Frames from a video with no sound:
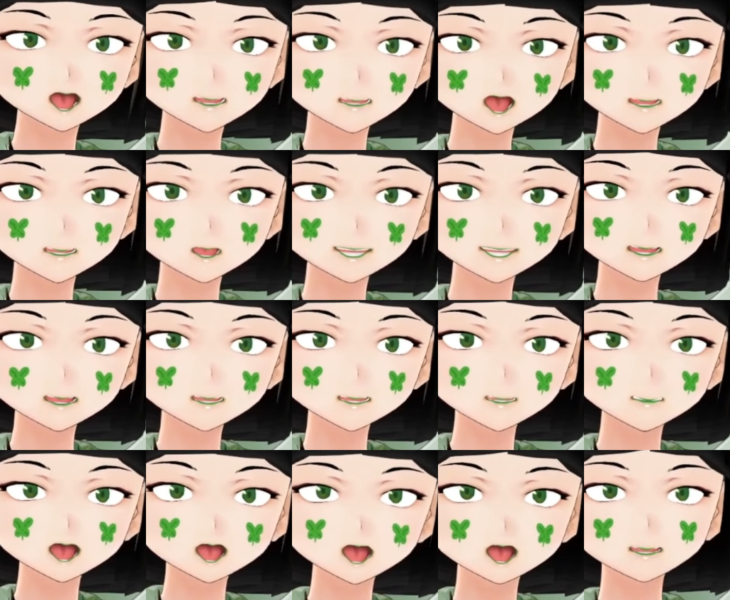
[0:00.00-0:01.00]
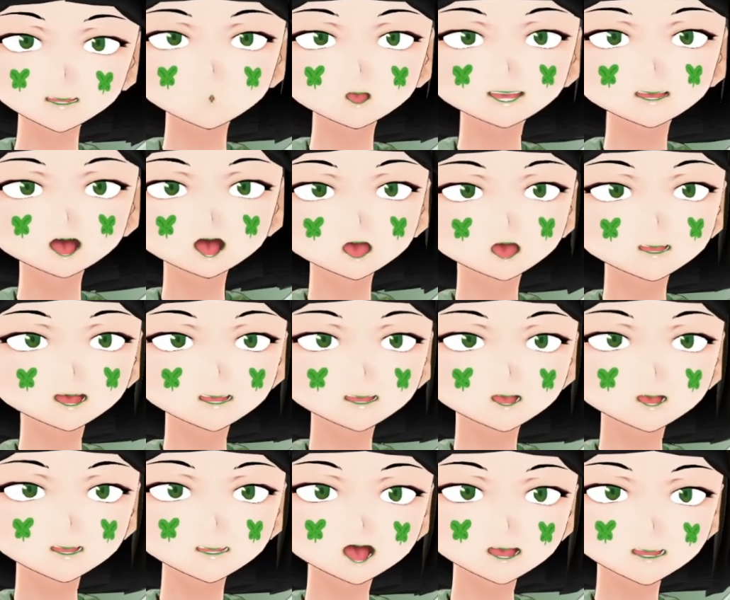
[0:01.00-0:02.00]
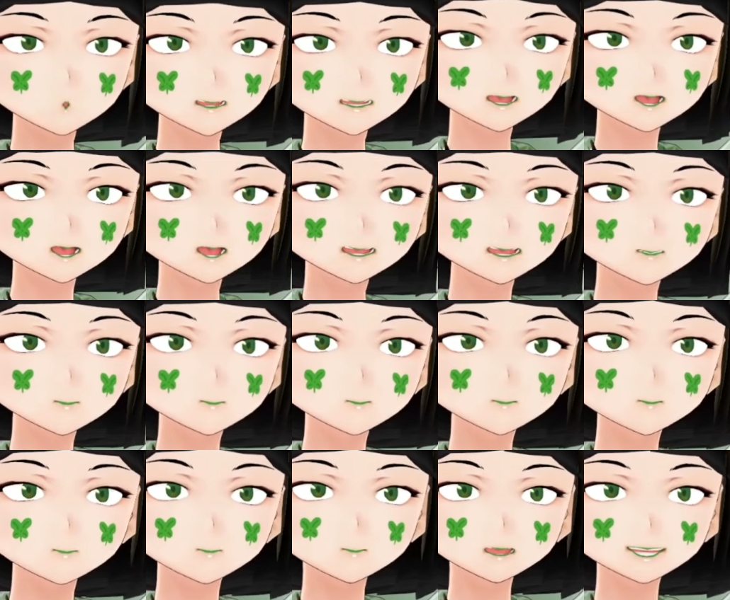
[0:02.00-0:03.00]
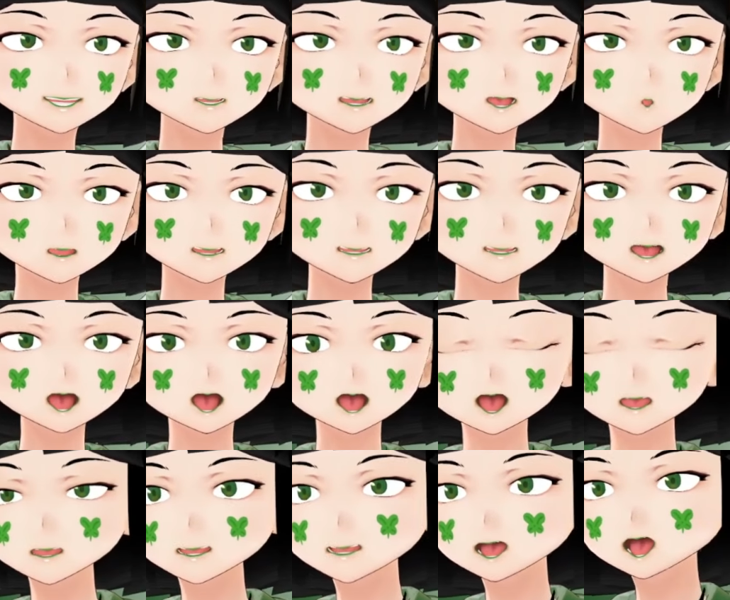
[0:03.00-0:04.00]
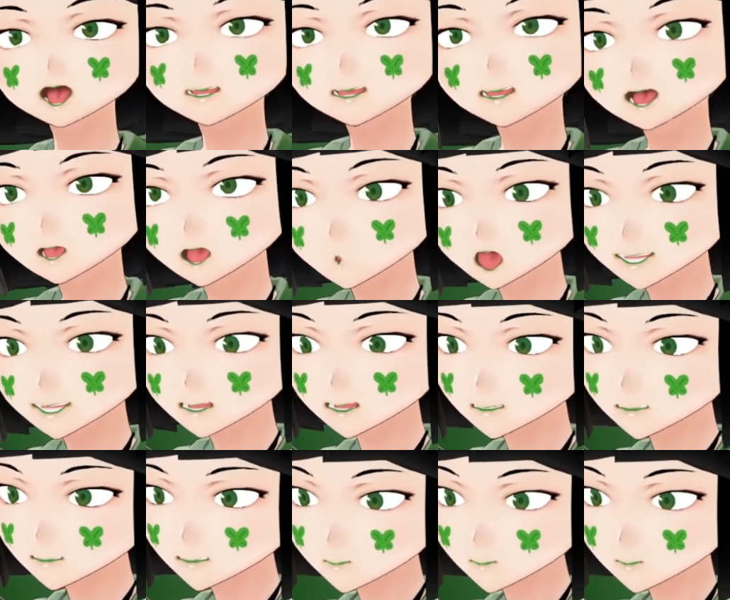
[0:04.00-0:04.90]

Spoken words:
1000 SR. And you gotta maintain that win rate throughout your entire time upwards.